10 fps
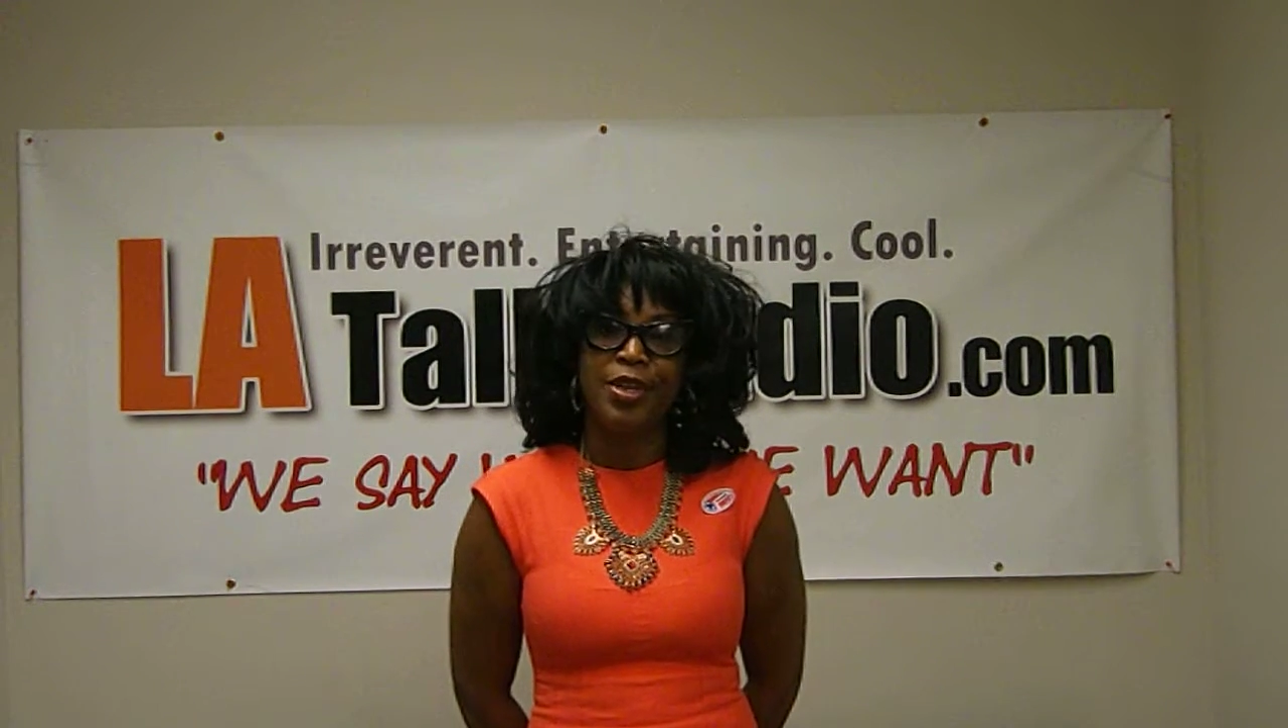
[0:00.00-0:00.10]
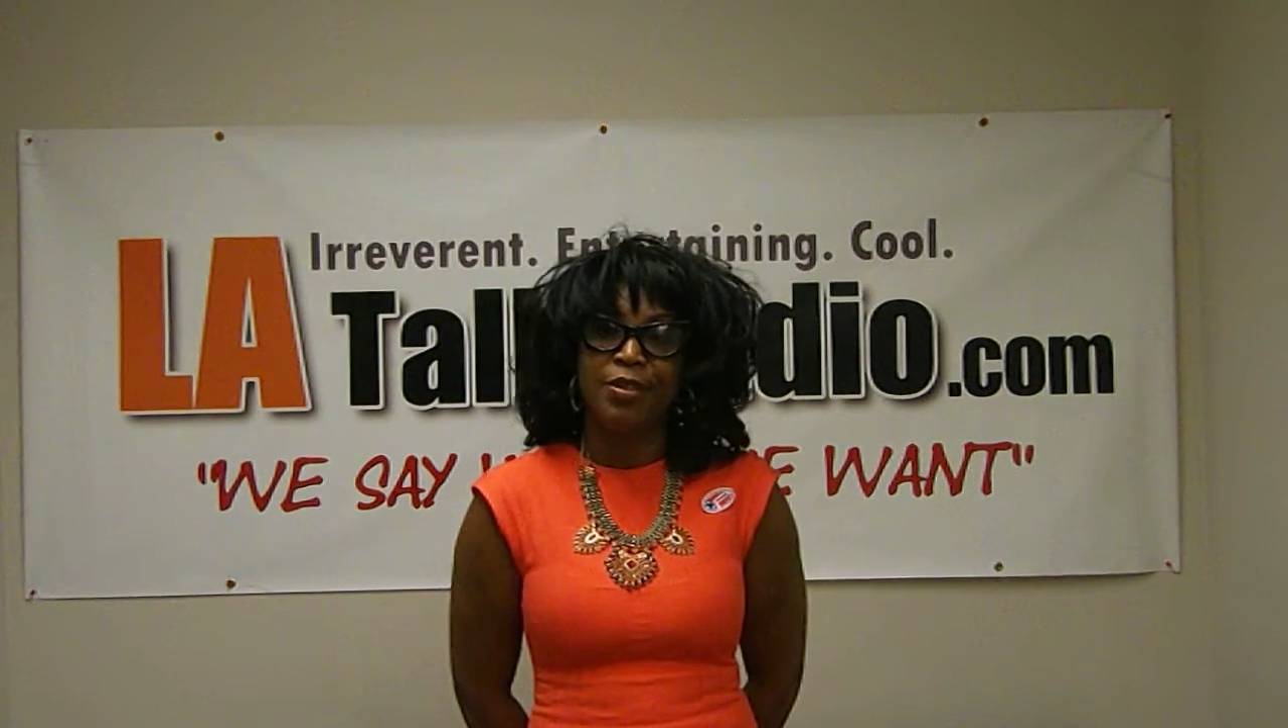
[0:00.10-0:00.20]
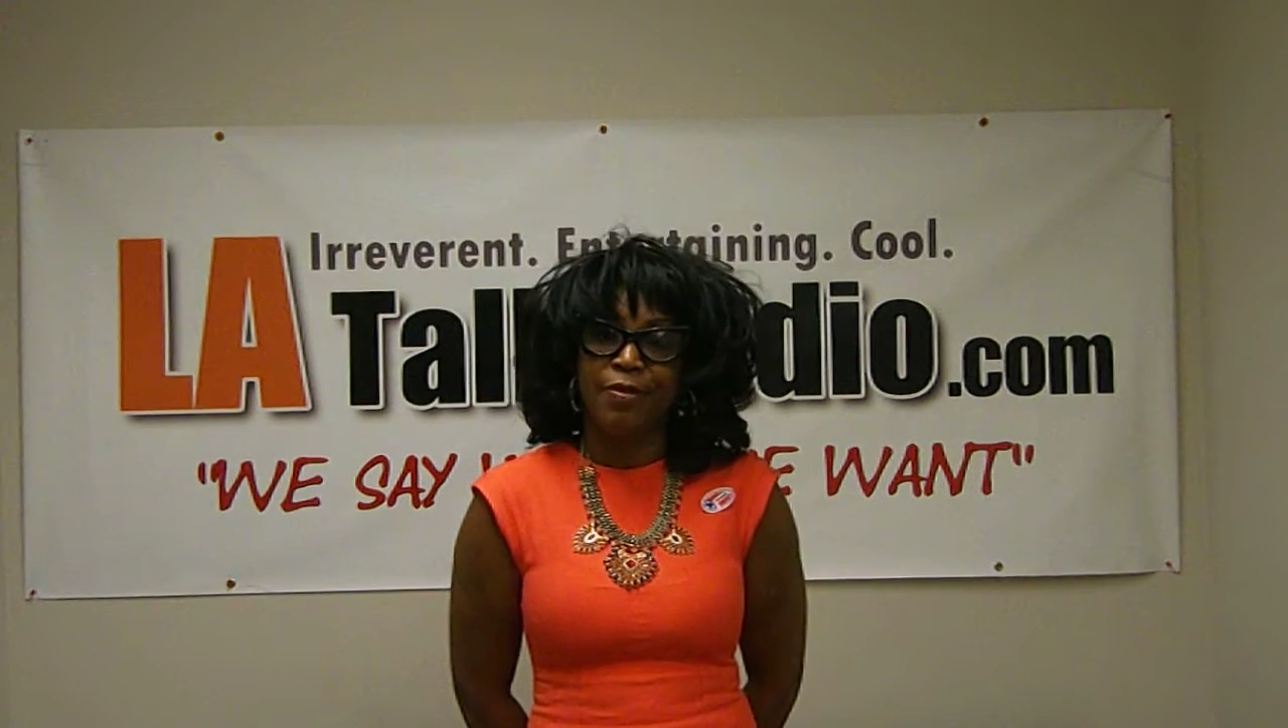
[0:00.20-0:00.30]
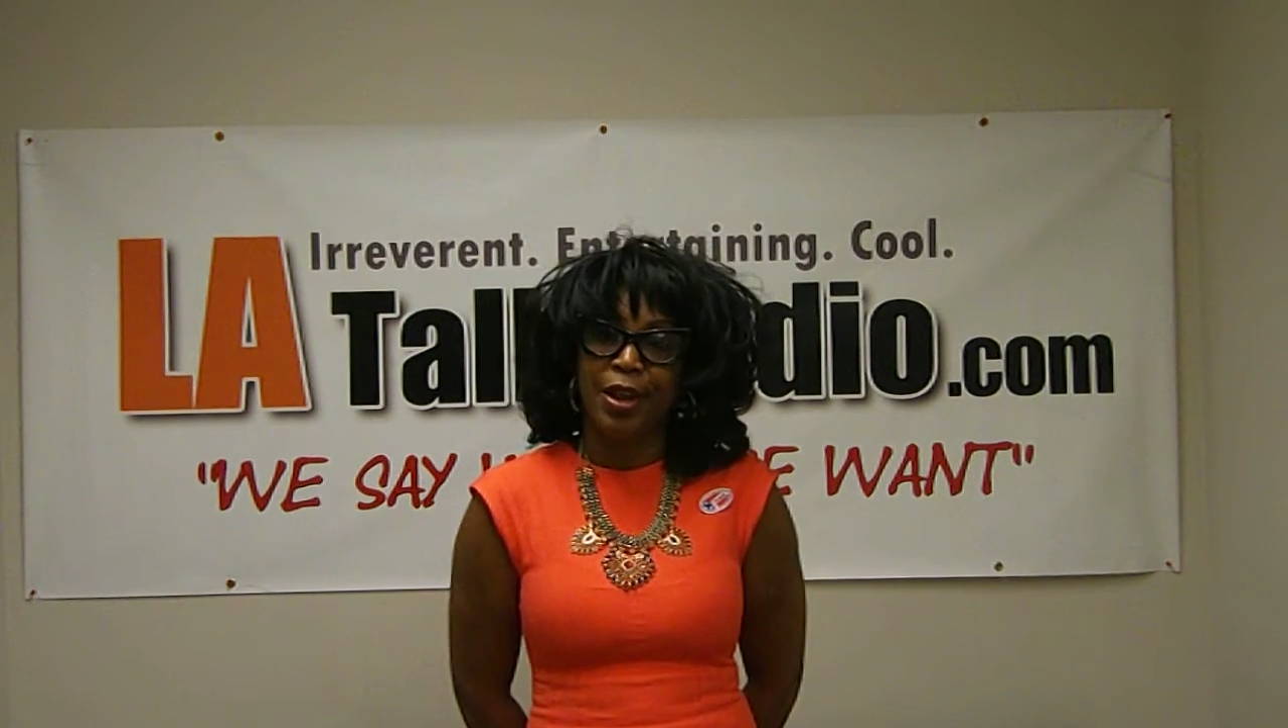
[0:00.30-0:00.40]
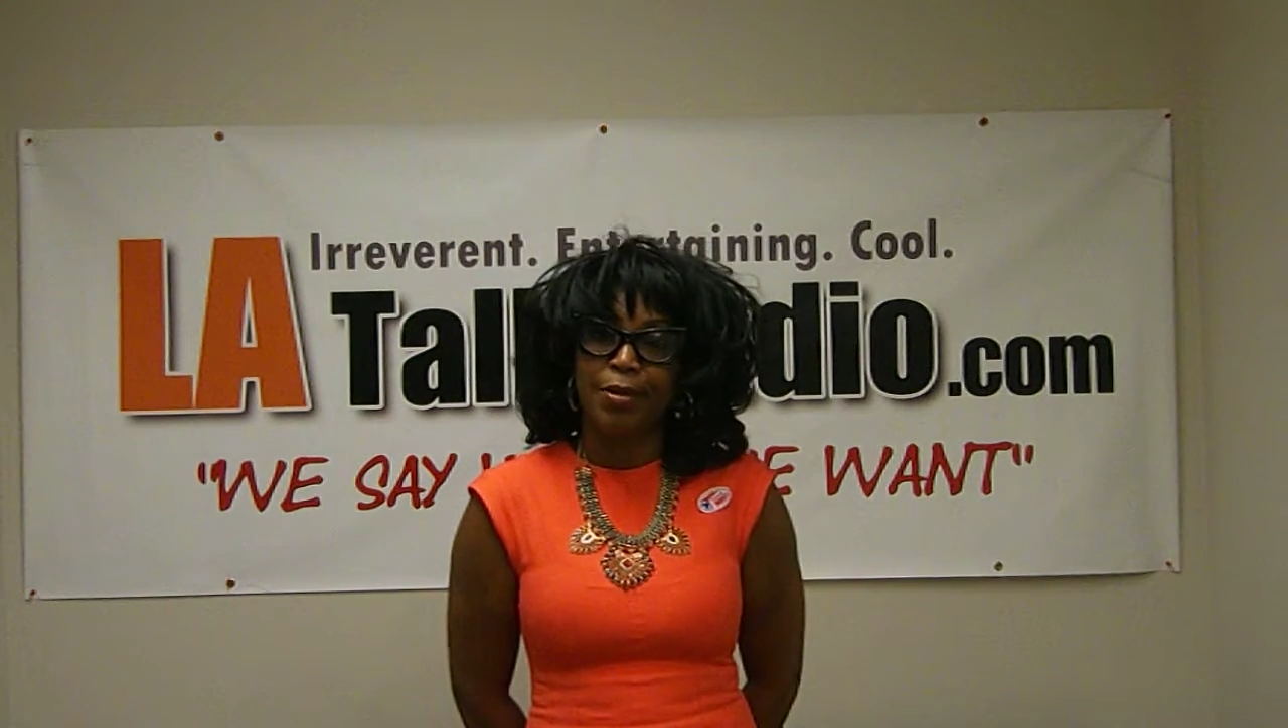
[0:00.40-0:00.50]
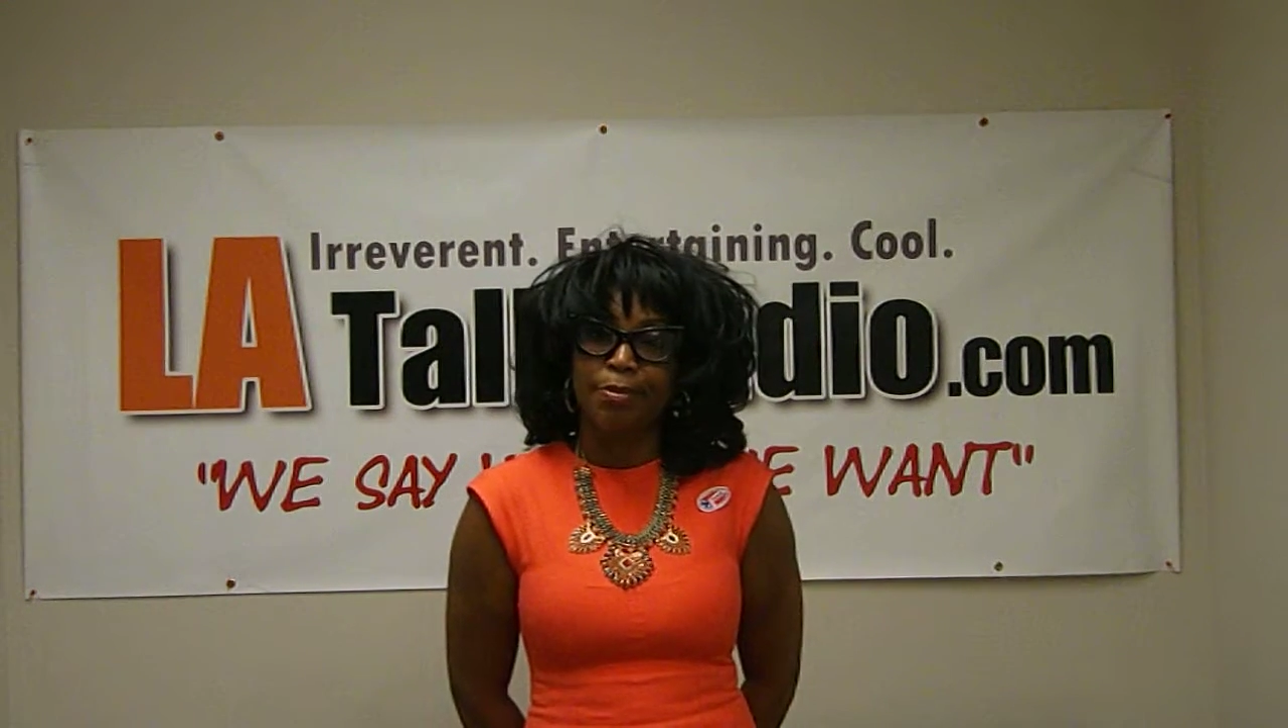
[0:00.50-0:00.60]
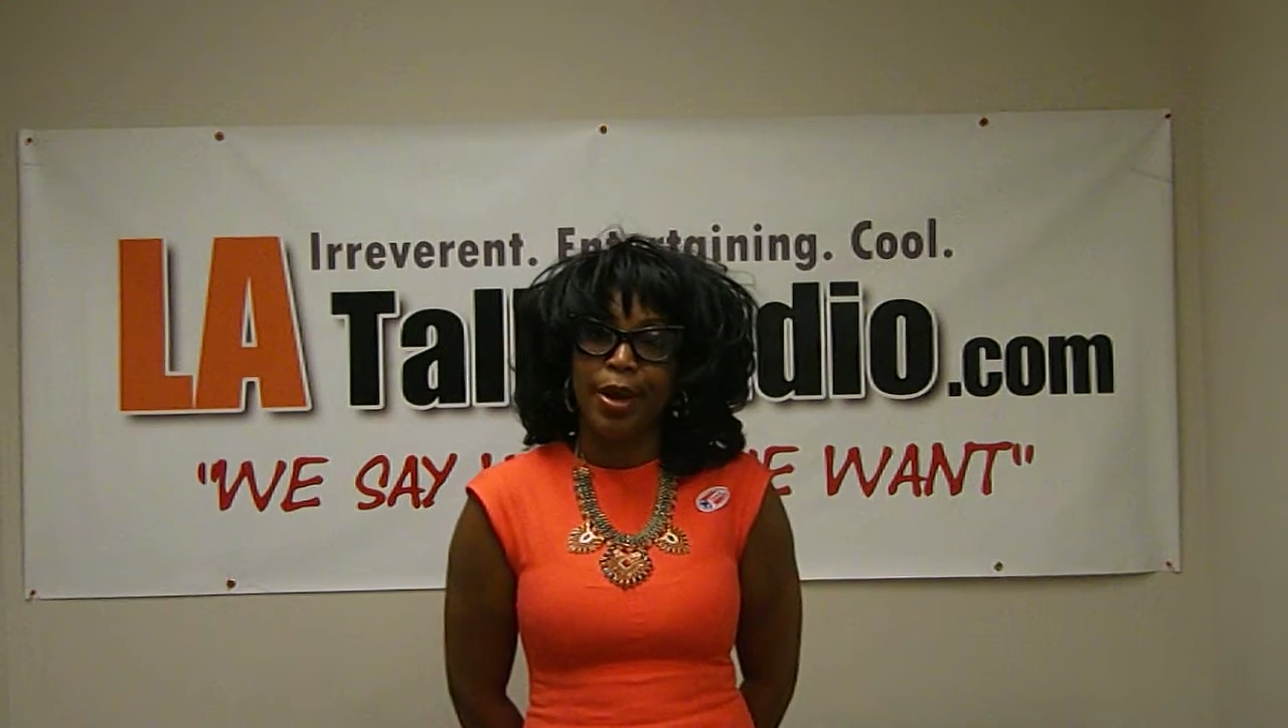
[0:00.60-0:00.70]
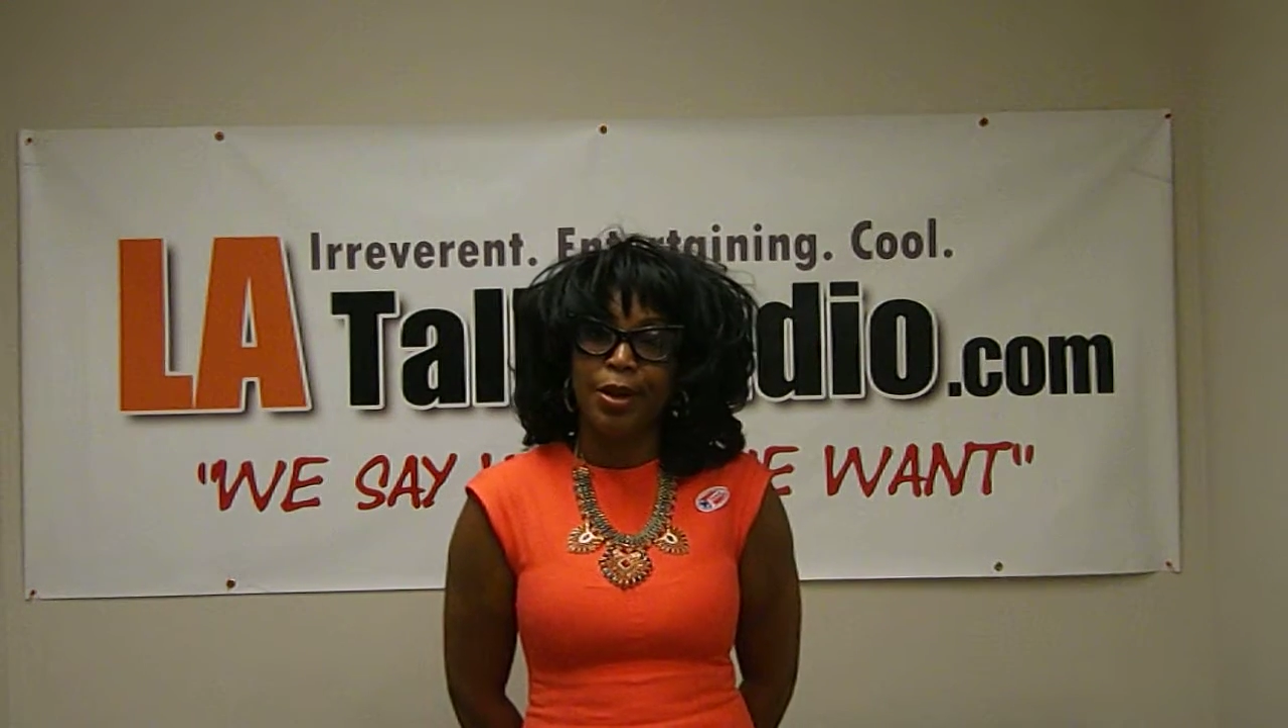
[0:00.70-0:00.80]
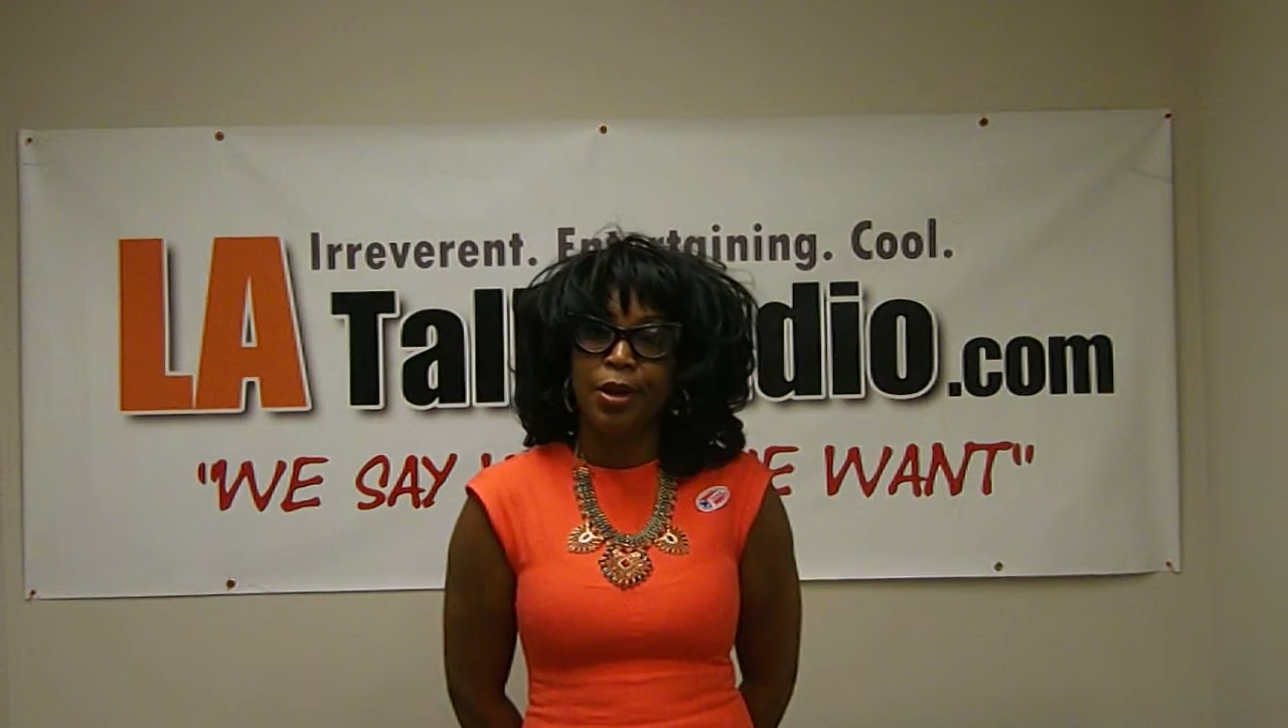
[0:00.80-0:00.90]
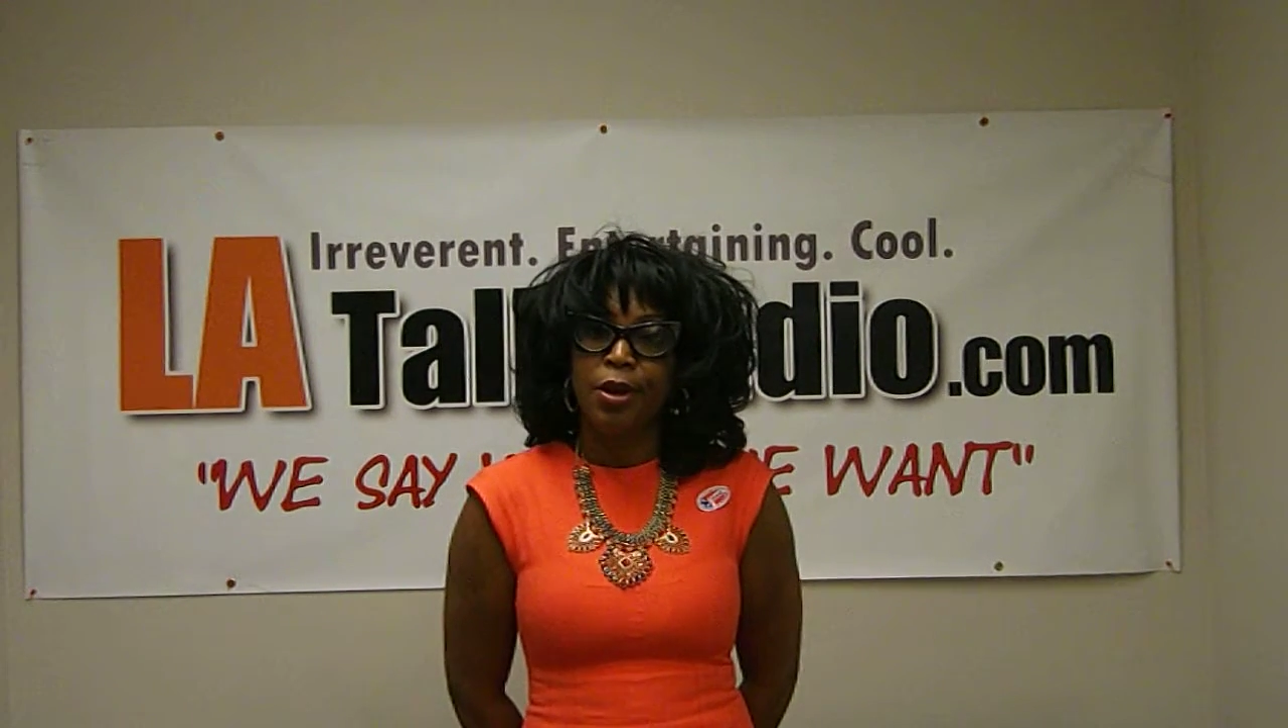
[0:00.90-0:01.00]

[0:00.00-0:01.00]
development